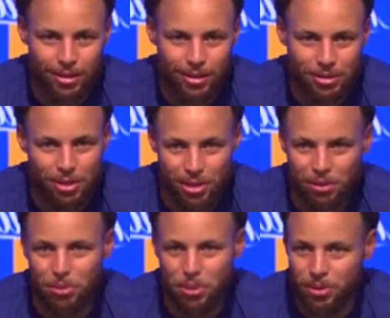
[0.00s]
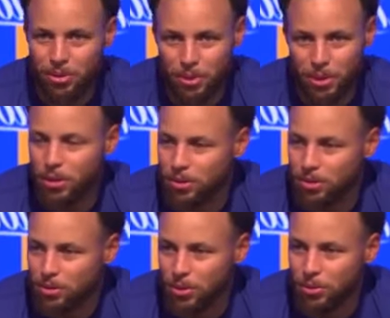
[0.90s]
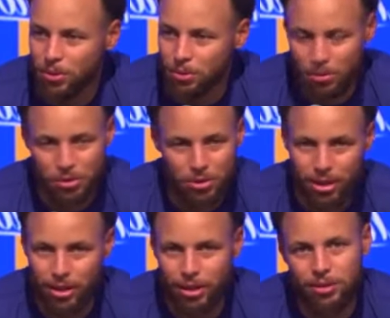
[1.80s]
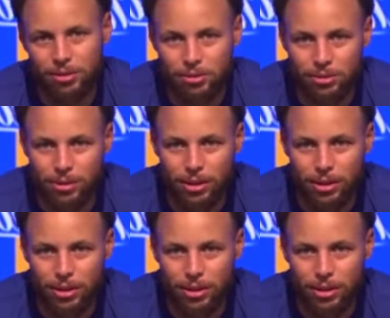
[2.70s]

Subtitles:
just trying to remember the big picture where we're trying to get to.